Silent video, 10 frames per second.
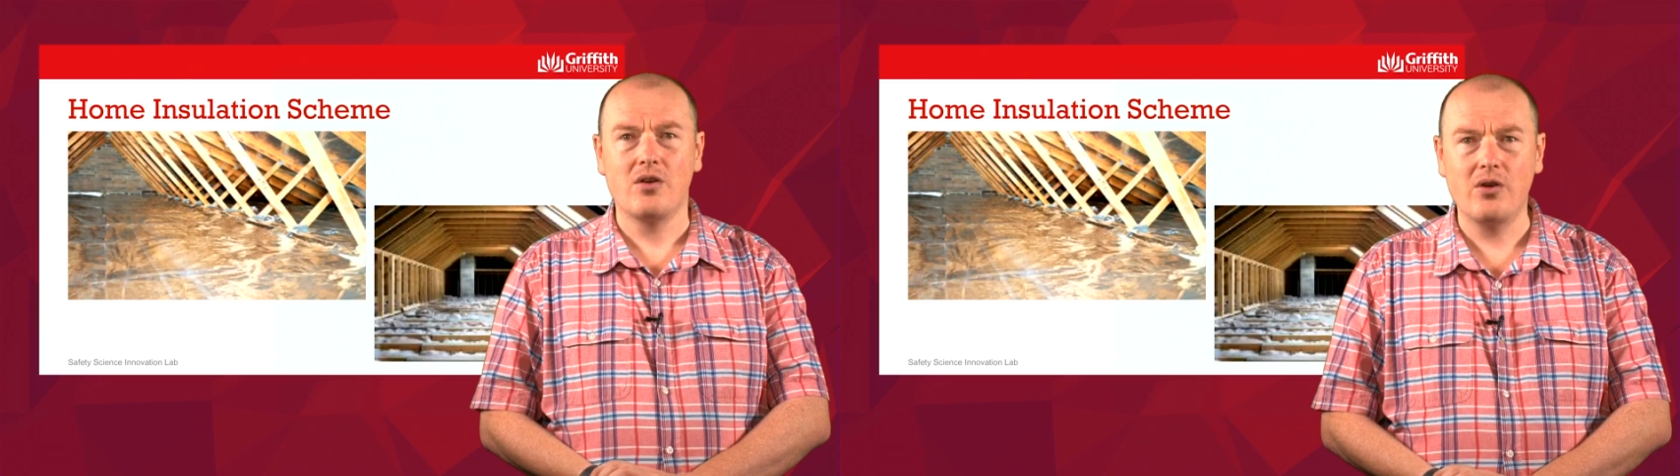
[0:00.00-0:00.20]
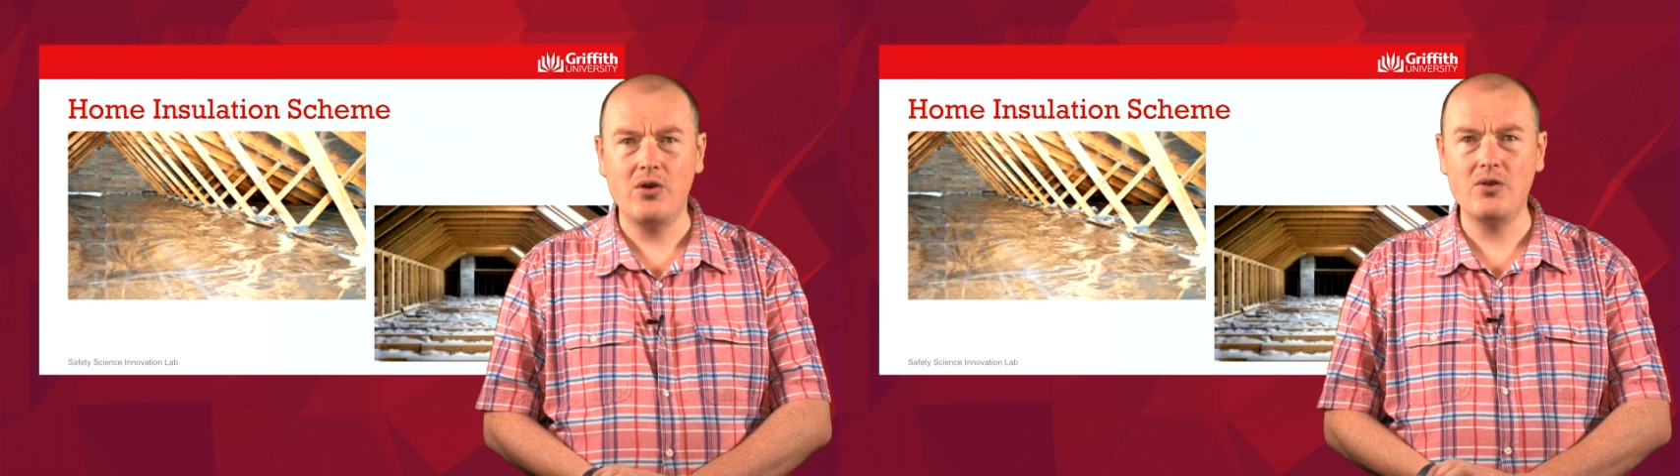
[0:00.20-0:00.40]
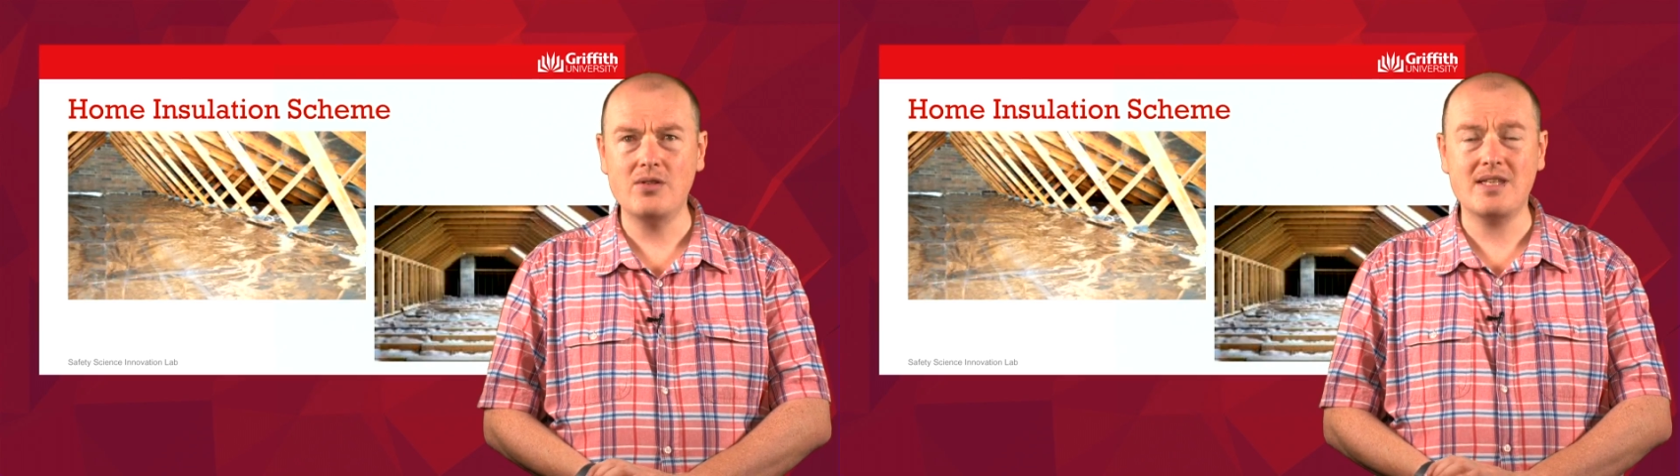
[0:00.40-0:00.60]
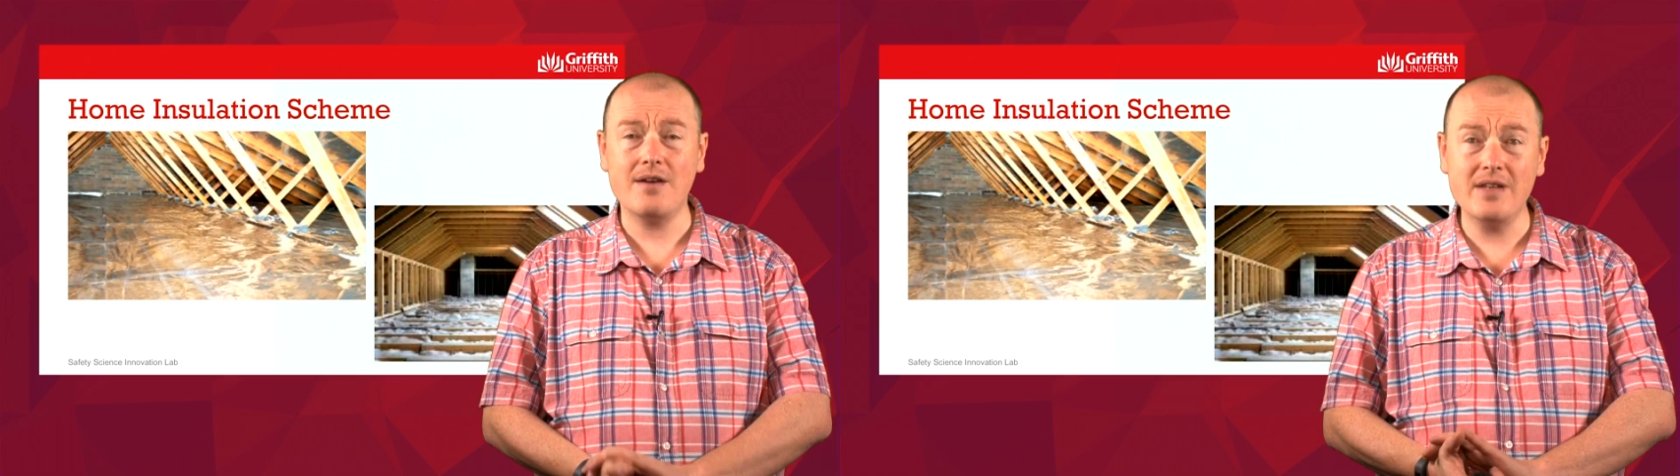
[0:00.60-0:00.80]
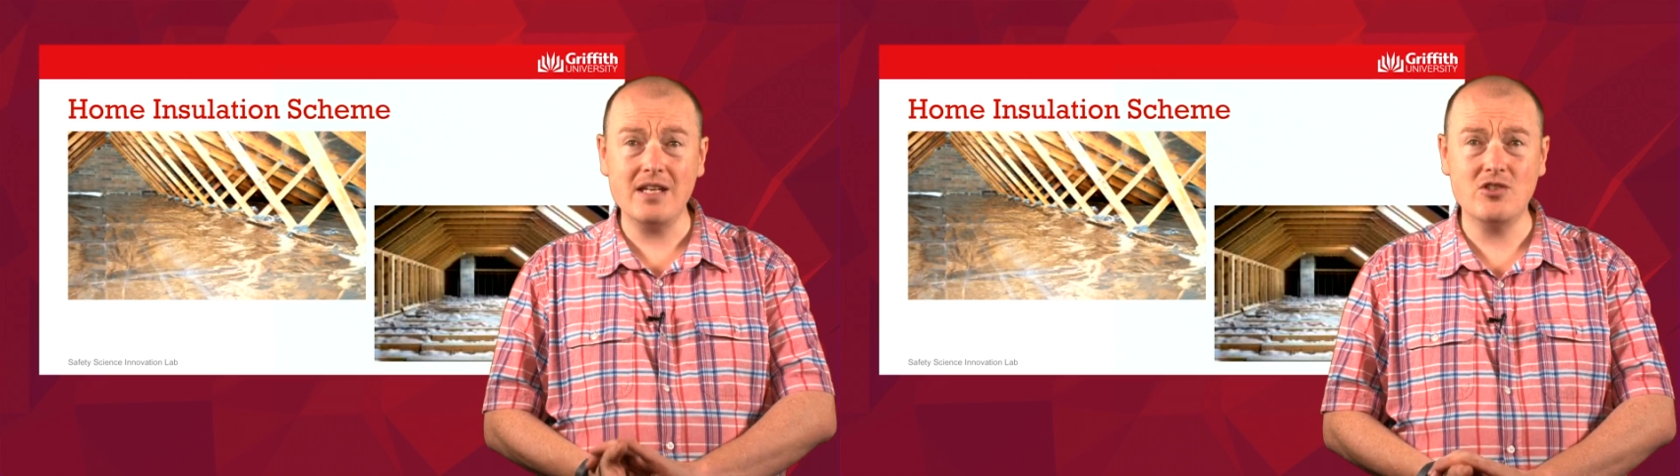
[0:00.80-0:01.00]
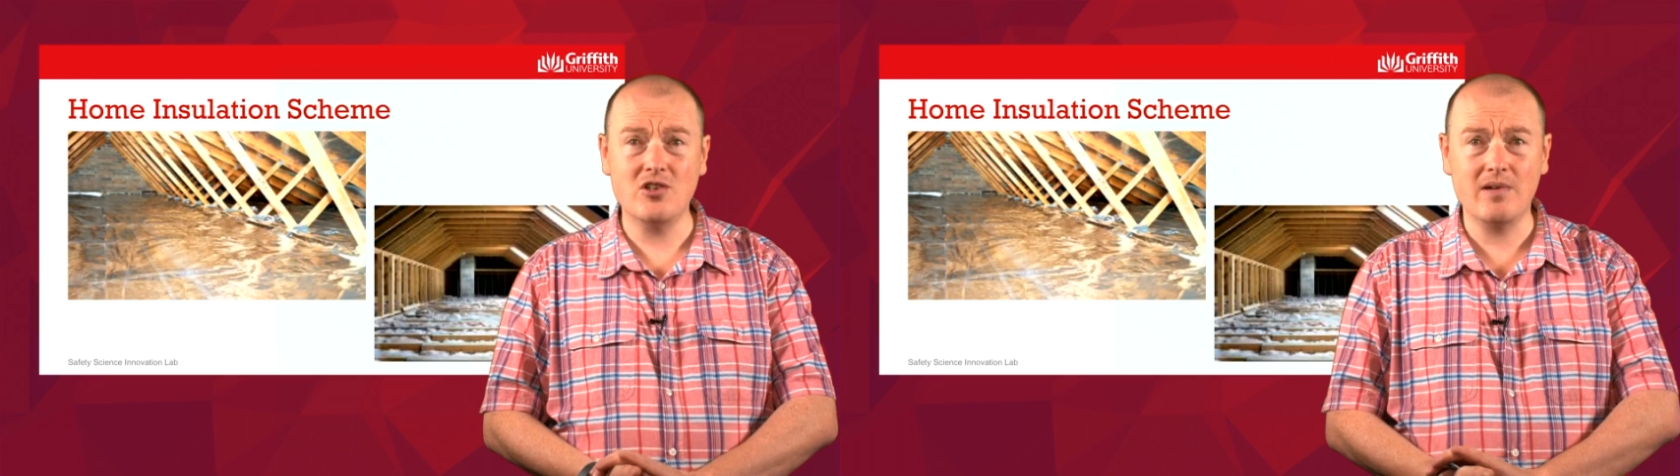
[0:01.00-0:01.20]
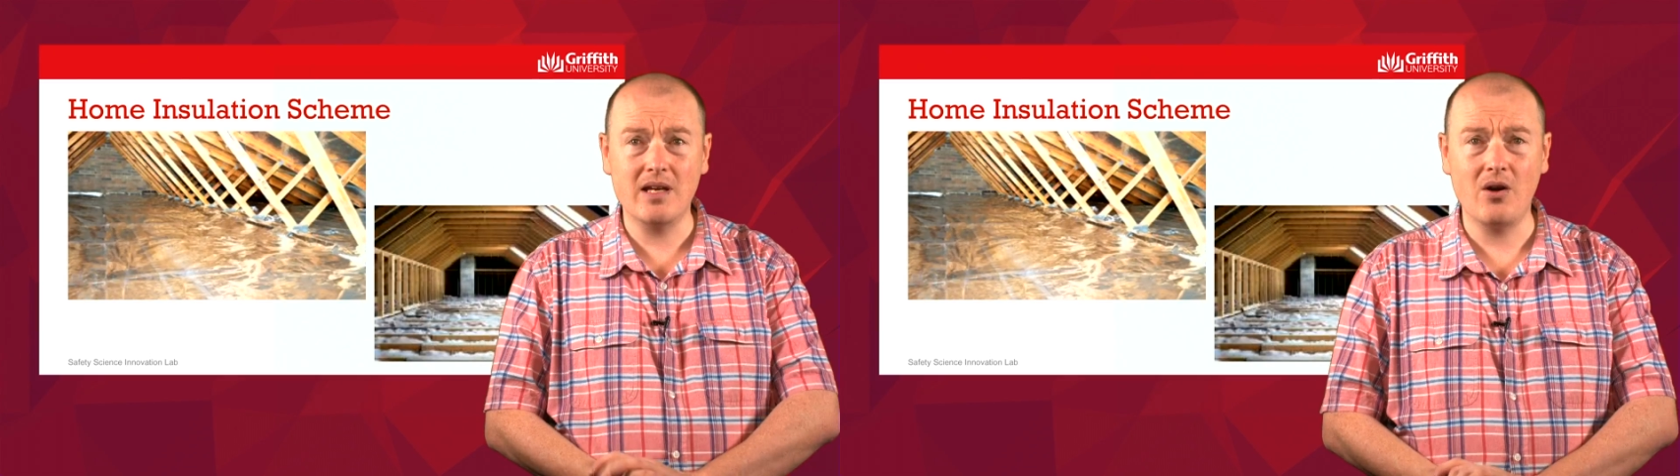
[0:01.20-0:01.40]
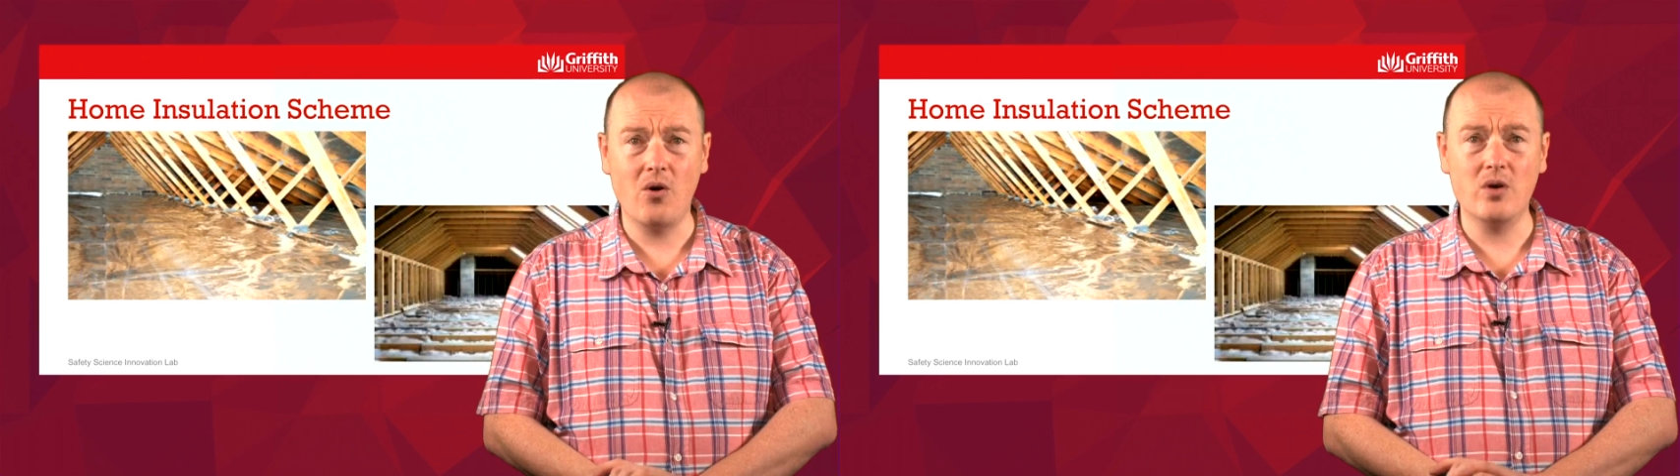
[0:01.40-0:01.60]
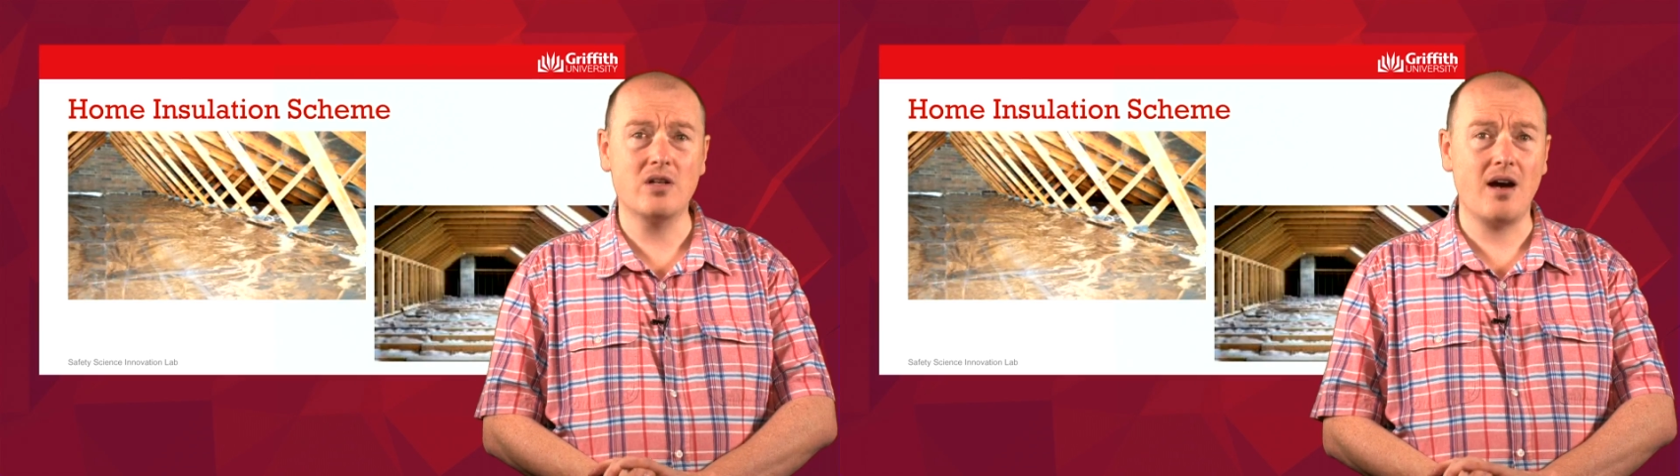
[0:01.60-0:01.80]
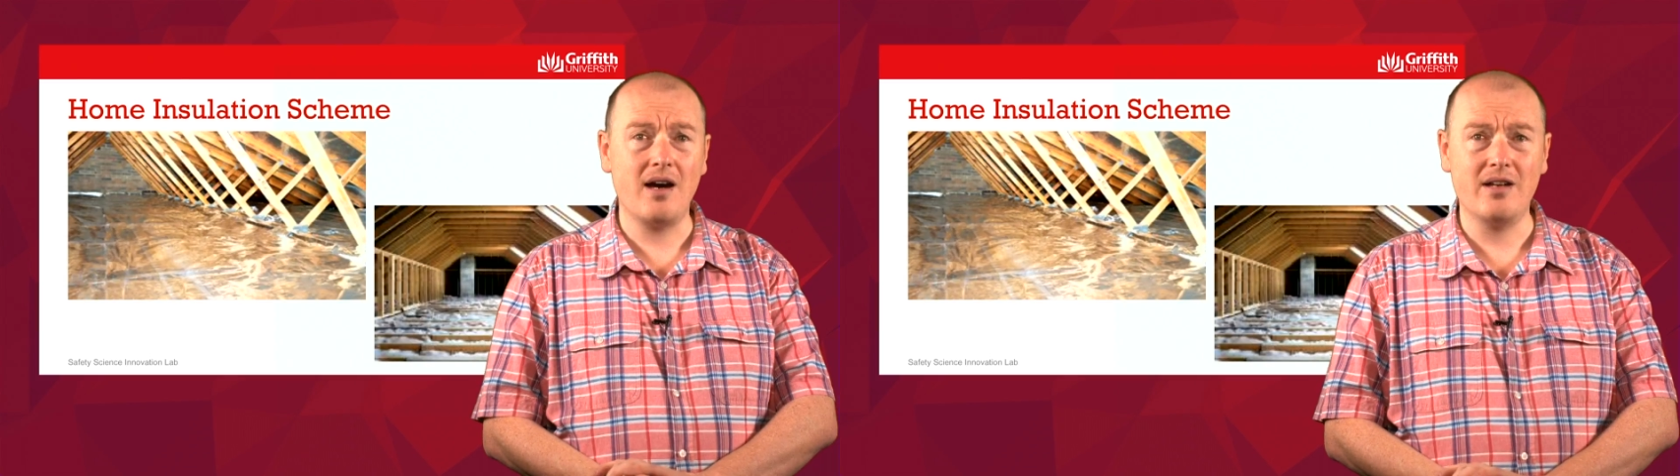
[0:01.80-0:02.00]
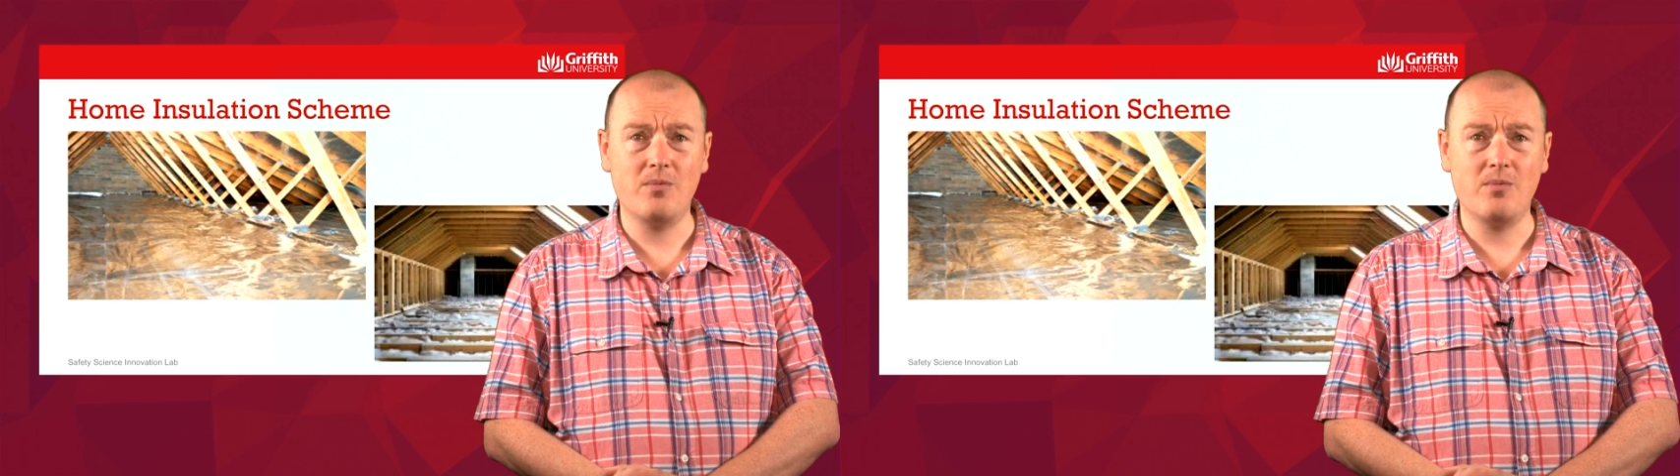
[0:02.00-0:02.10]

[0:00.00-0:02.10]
who suffered injury or died